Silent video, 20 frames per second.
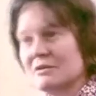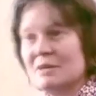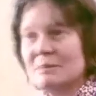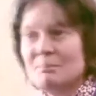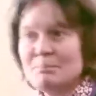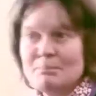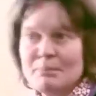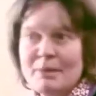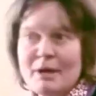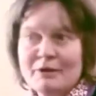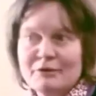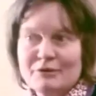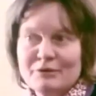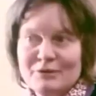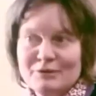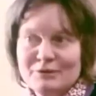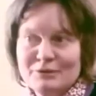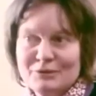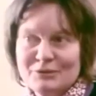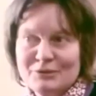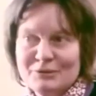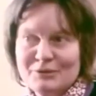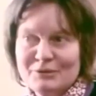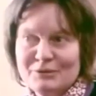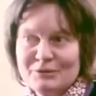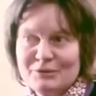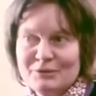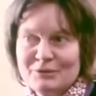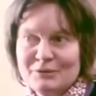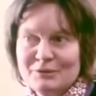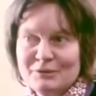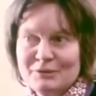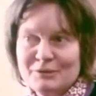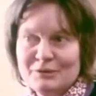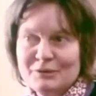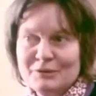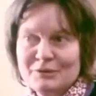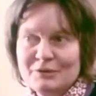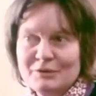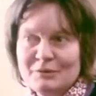a deep pattern to it.
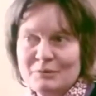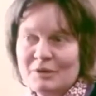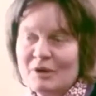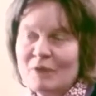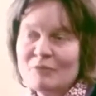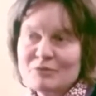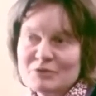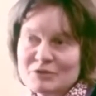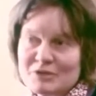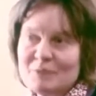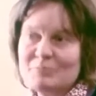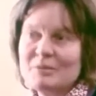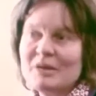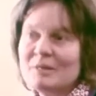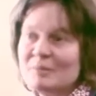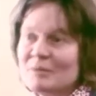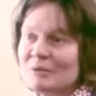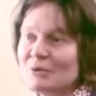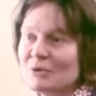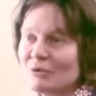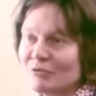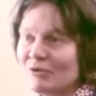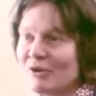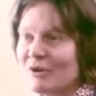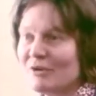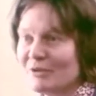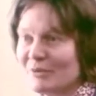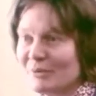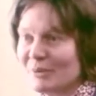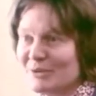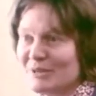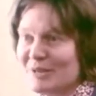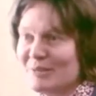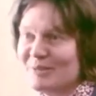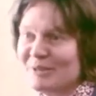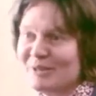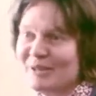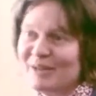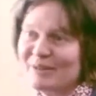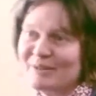I mean, obviously blaming your father or
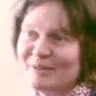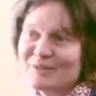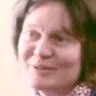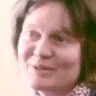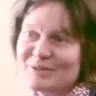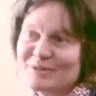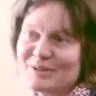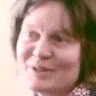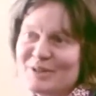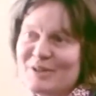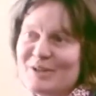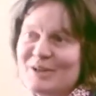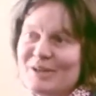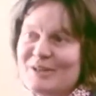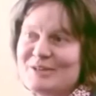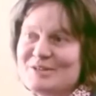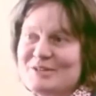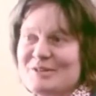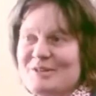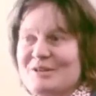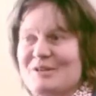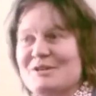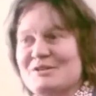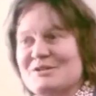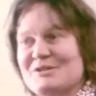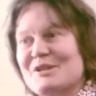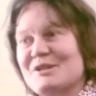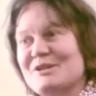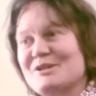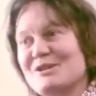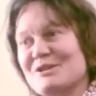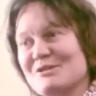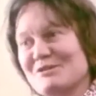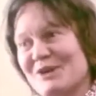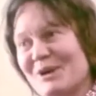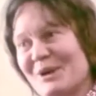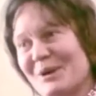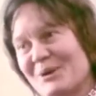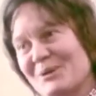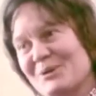something like this is an
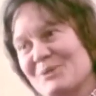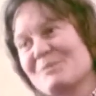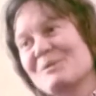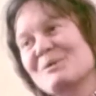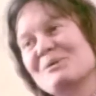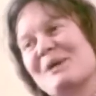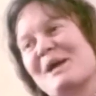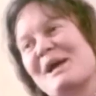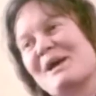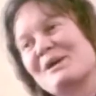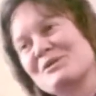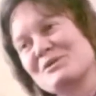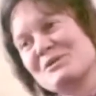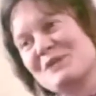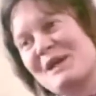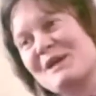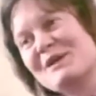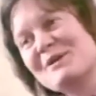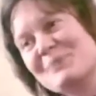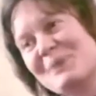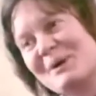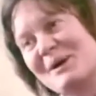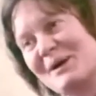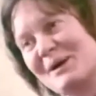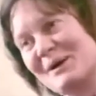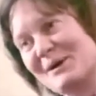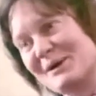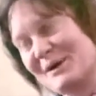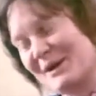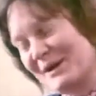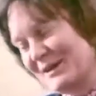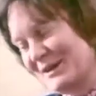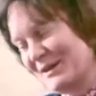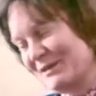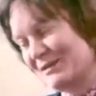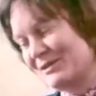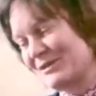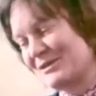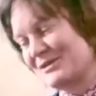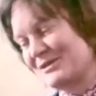instinctive human reaction anyway, and
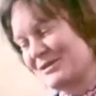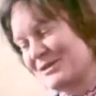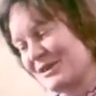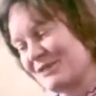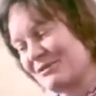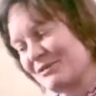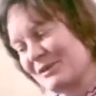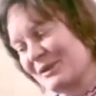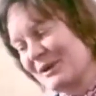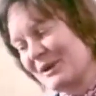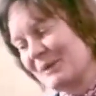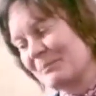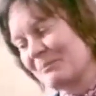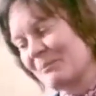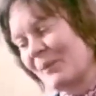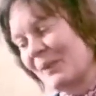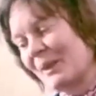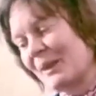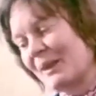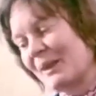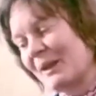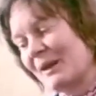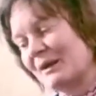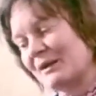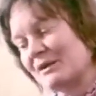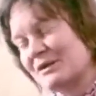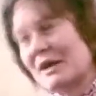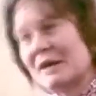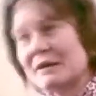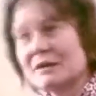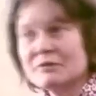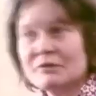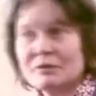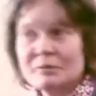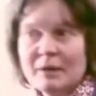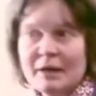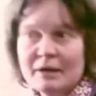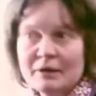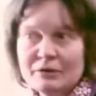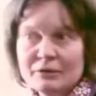if this is given a
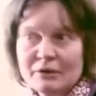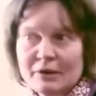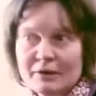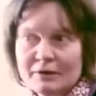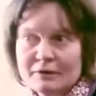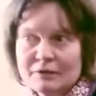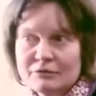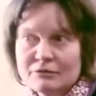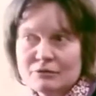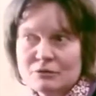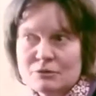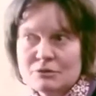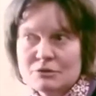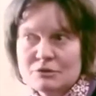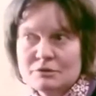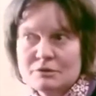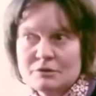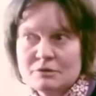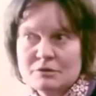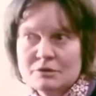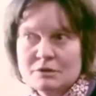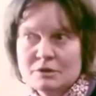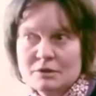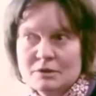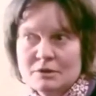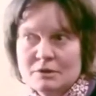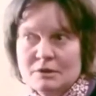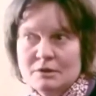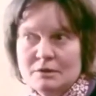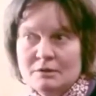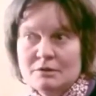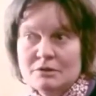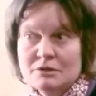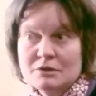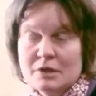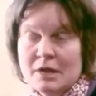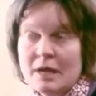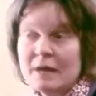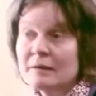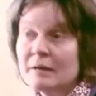scientific background, of course this
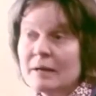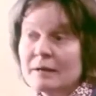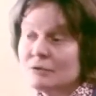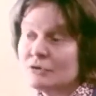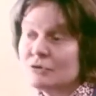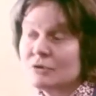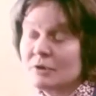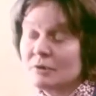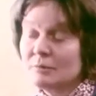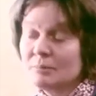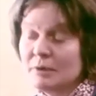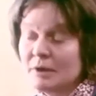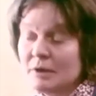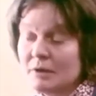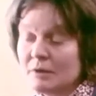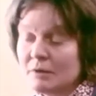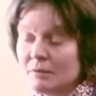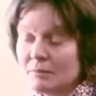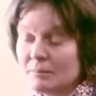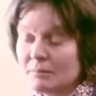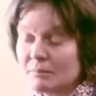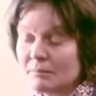can actually be